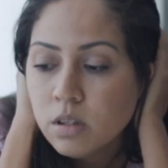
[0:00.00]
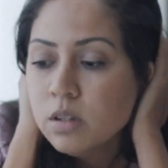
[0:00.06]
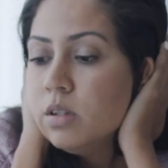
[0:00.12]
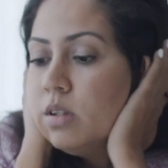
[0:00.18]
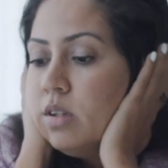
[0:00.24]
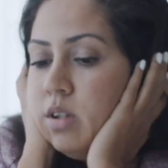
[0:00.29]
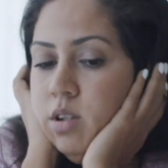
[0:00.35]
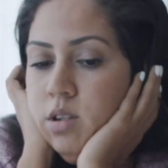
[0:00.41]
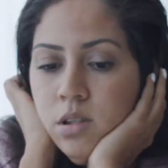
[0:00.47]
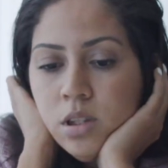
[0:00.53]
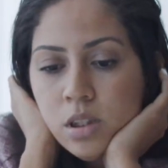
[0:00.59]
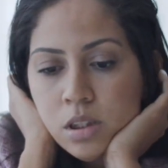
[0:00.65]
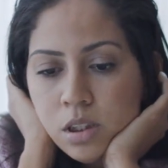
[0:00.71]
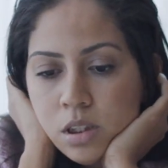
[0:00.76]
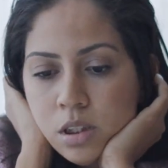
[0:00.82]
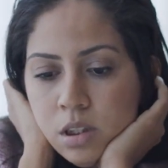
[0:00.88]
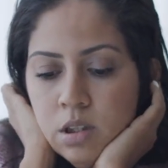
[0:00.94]
be difficult
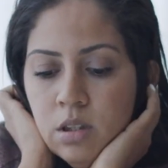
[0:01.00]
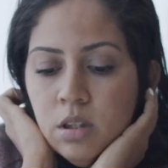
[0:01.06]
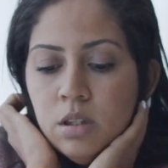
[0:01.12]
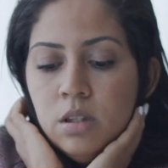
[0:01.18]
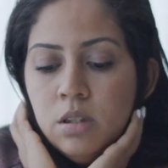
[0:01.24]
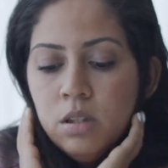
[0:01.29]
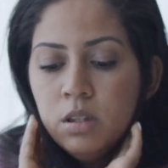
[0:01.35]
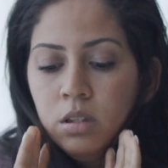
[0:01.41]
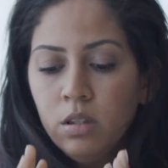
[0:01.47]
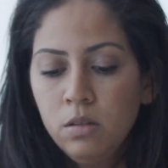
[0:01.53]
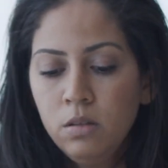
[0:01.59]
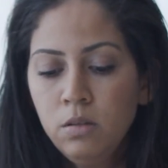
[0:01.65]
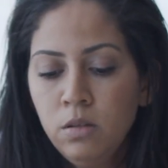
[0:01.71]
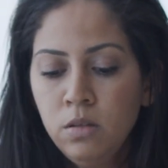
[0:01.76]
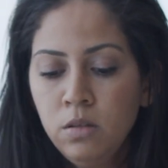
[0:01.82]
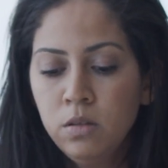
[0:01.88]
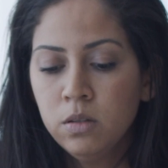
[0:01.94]
to navigate.
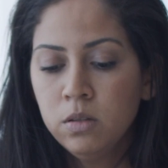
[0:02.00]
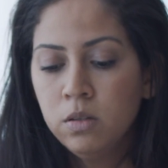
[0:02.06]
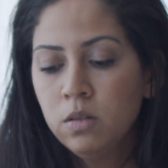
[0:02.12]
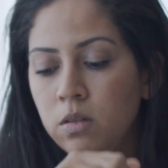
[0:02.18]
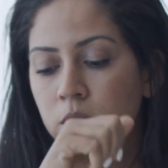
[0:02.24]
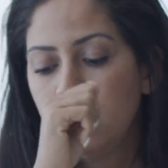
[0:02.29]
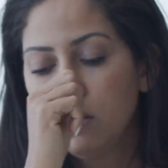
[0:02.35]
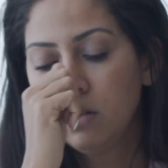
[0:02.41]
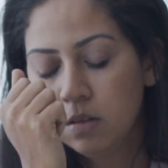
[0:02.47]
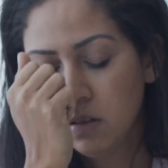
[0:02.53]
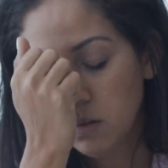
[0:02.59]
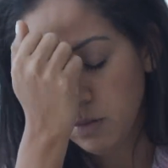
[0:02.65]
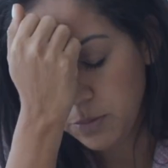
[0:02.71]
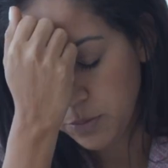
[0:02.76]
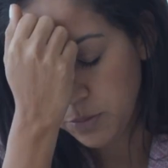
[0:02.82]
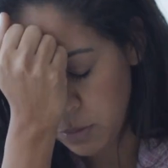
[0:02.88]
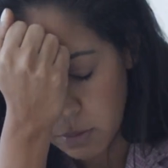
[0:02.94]
However, let
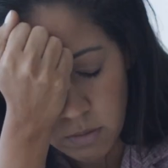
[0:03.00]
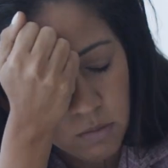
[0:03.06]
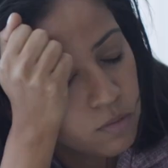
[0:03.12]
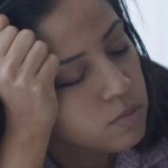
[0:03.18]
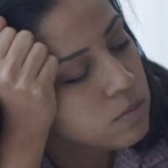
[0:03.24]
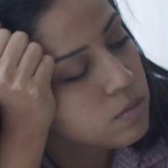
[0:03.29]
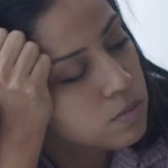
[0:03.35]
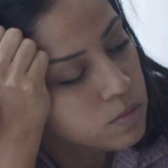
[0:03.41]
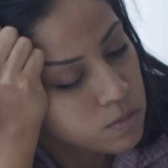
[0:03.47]
me explain how it